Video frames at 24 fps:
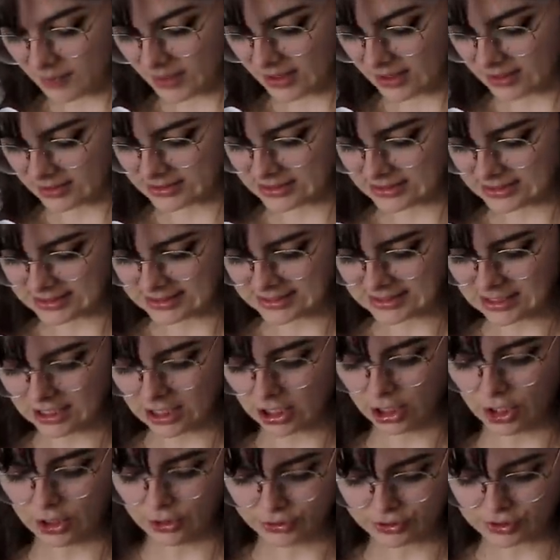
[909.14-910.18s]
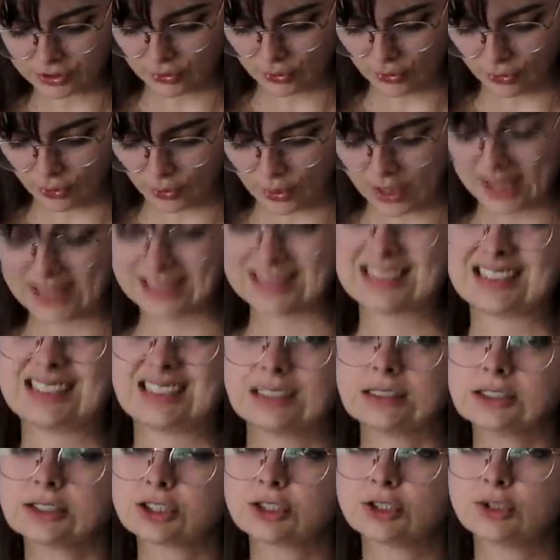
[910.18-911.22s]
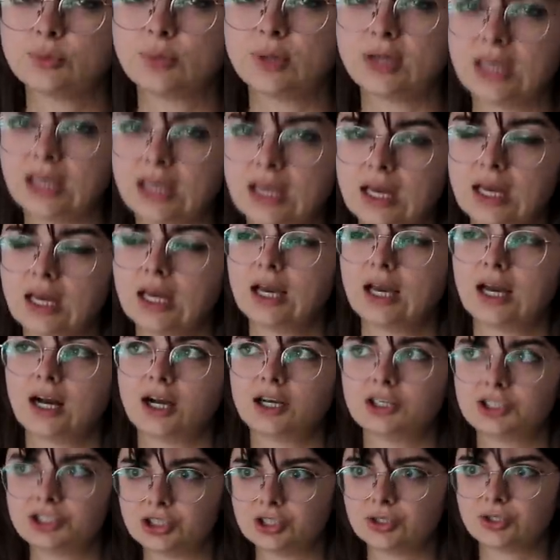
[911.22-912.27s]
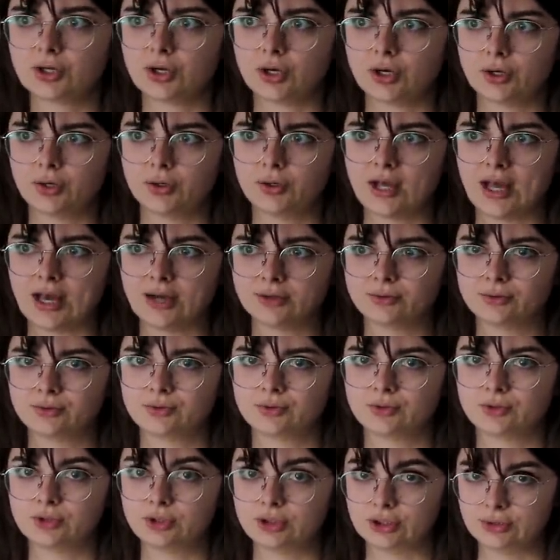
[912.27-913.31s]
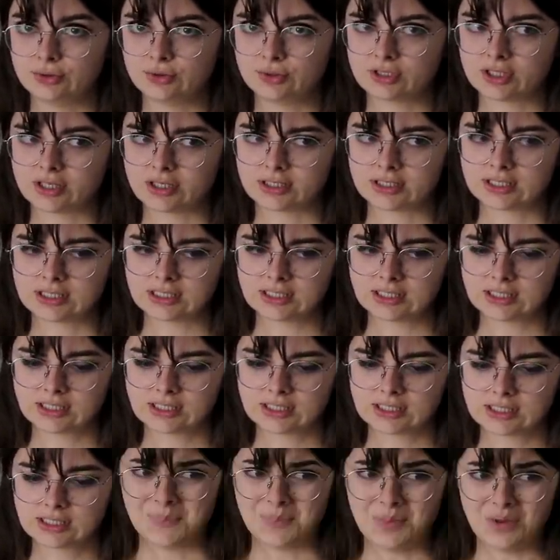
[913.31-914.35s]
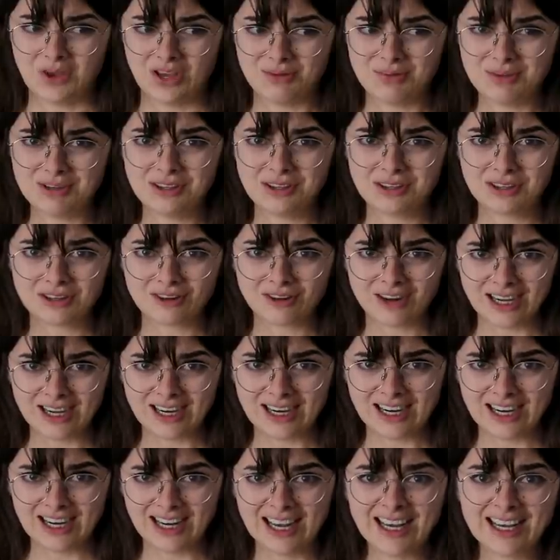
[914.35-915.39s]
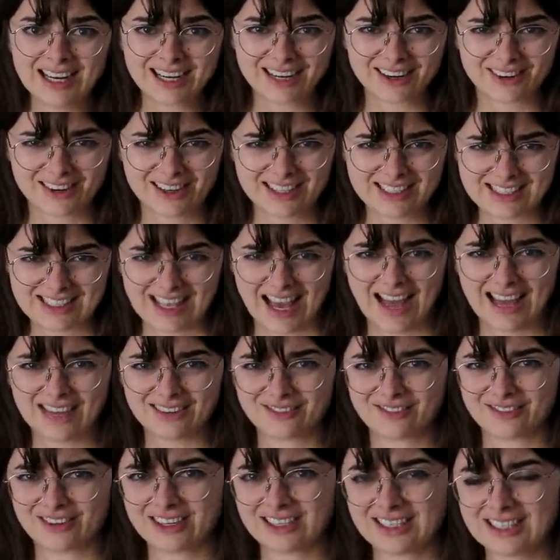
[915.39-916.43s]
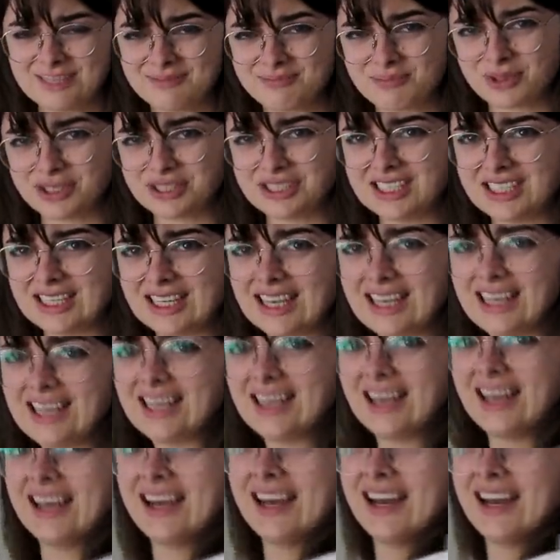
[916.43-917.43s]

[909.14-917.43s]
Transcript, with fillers: because this is closed all the way and still too big, I should go down two sizes. Maybe three? Or is that really pushing it?